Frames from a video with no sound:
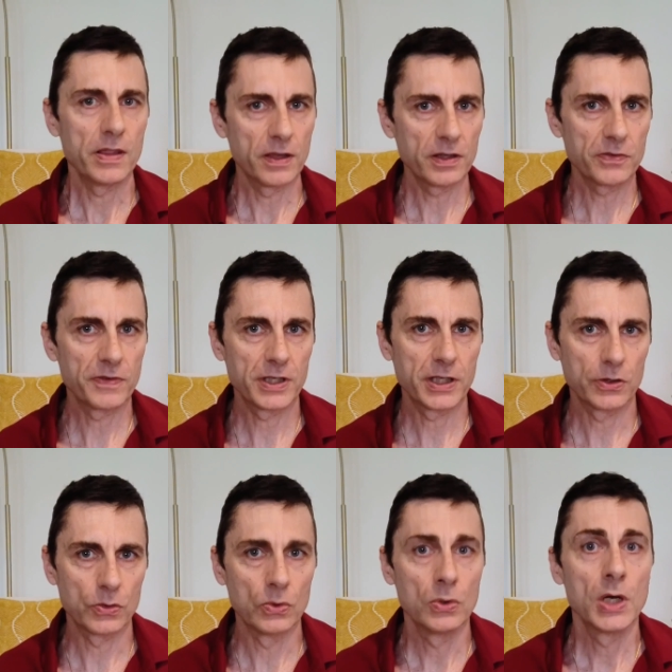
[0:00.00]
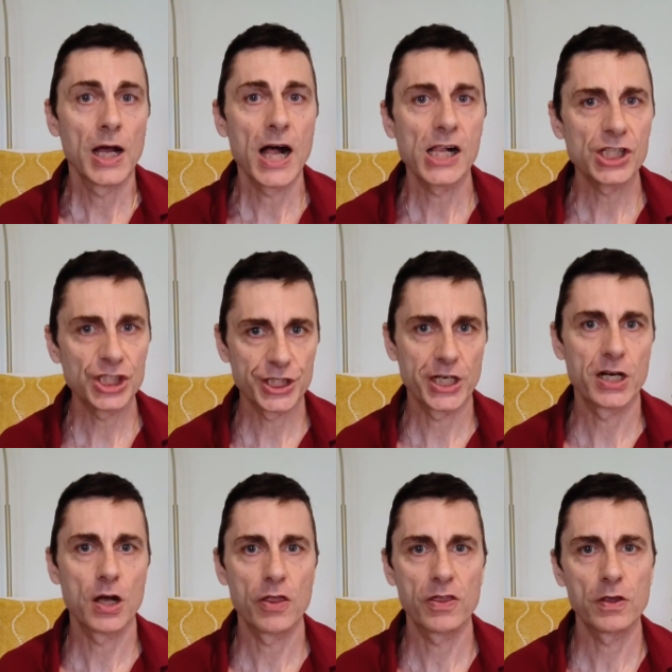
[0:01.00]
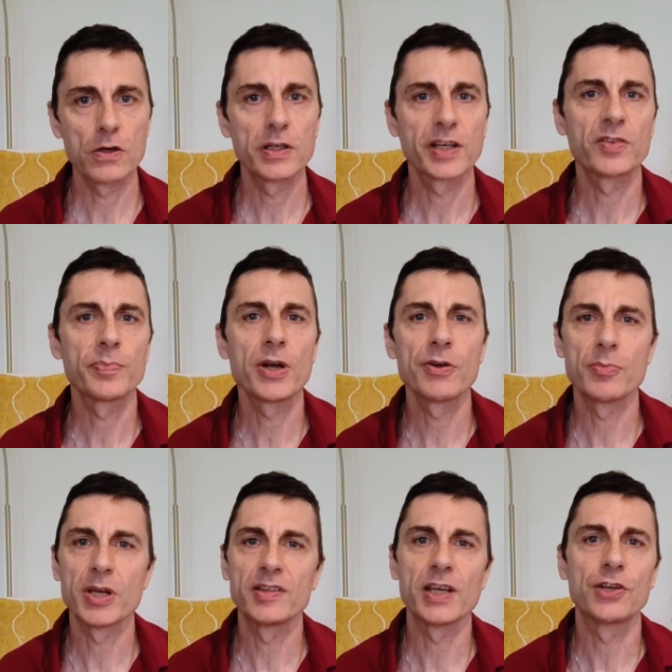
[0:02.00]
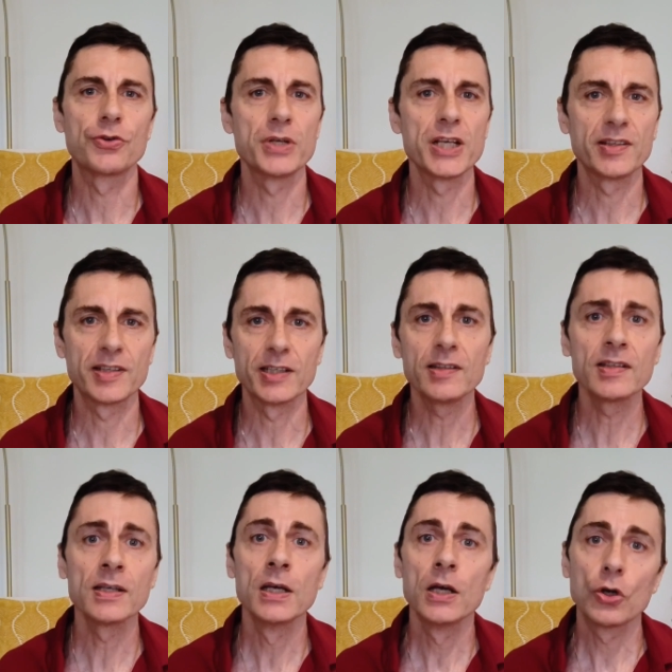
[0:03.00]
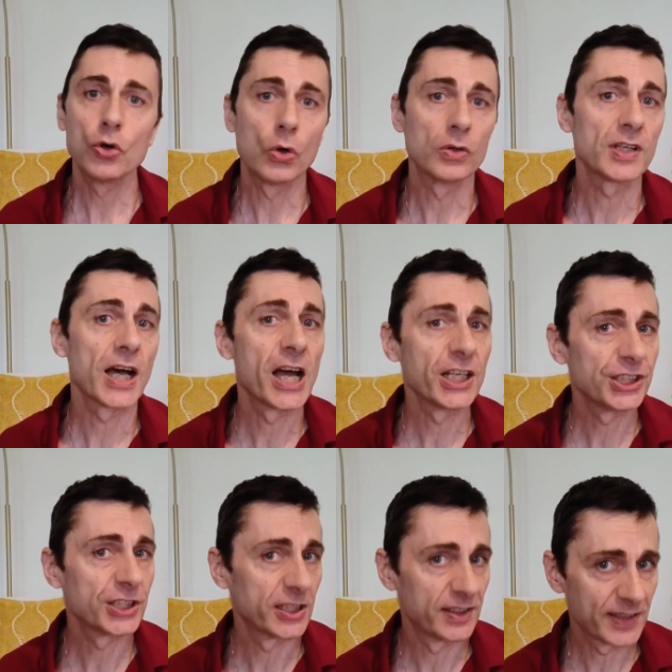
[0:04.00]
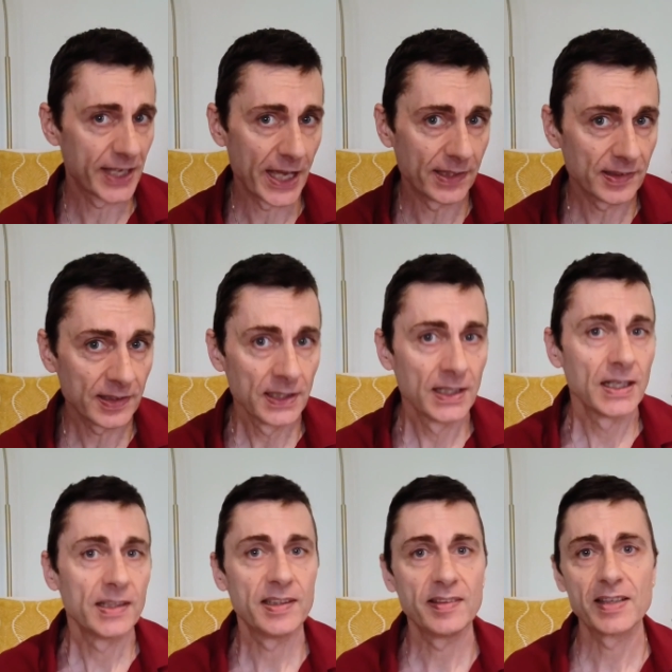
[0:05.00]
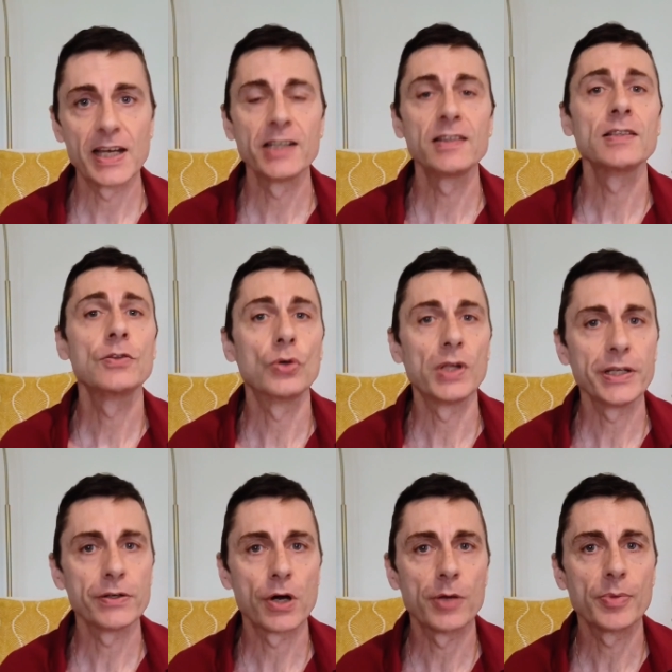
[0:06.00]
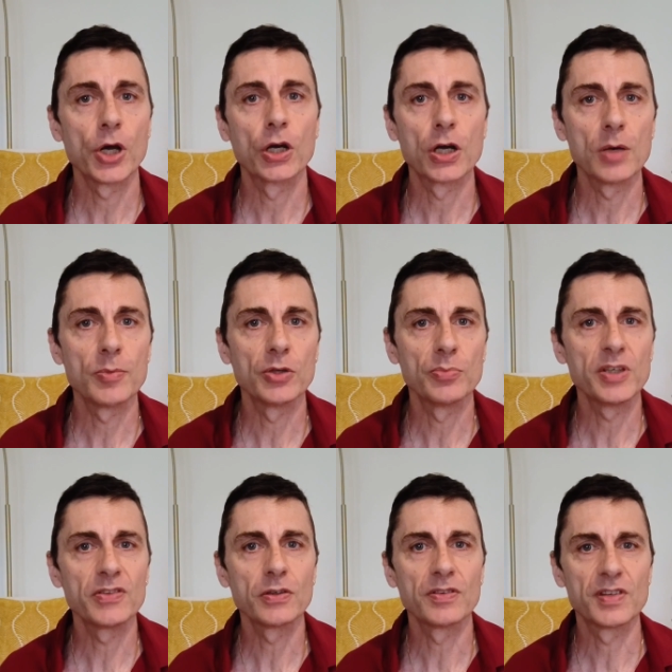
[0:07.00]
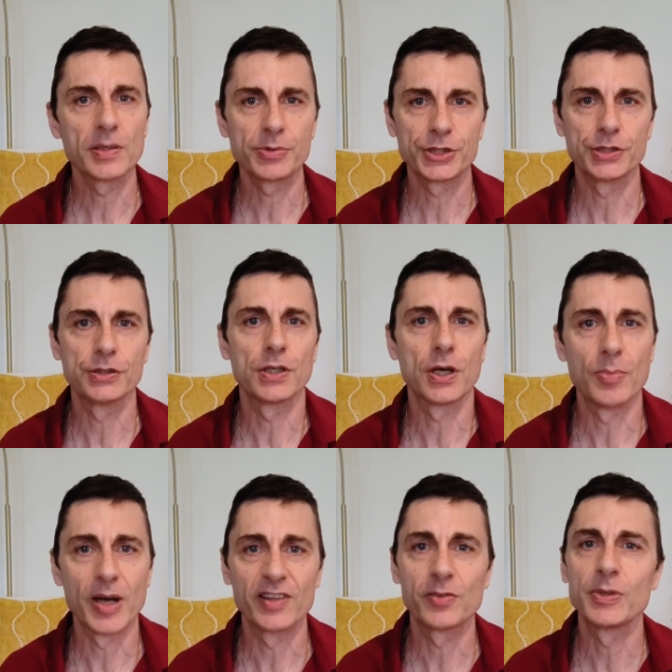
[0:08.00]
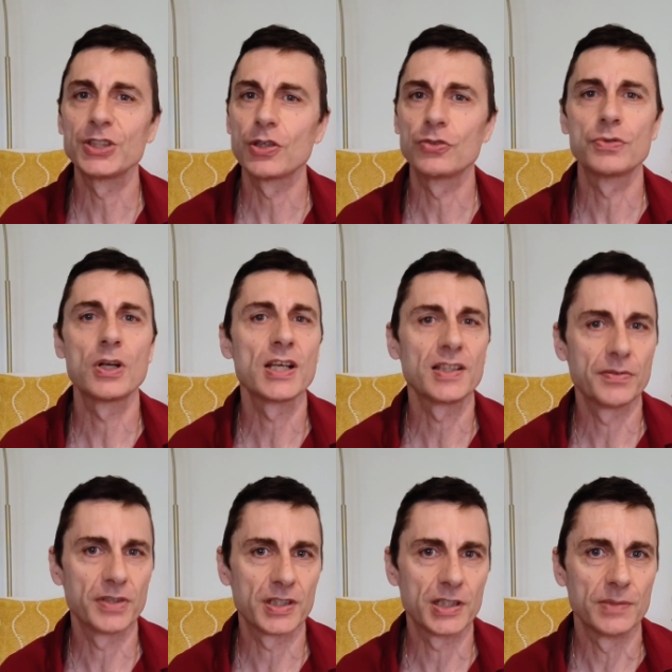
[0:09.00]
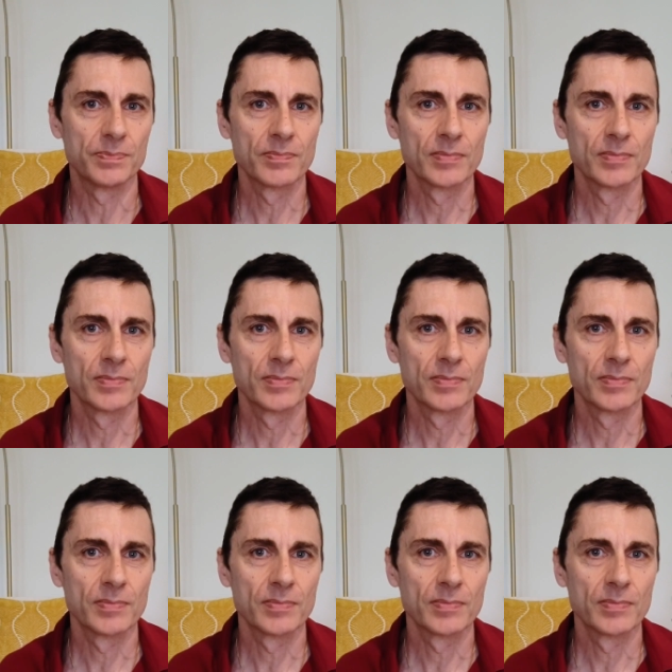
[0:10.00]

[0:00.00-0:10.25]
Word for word: In this video, I'll share a thought experiment I created called Einstein's Cat, designed to clear up a common misconception about special relativity.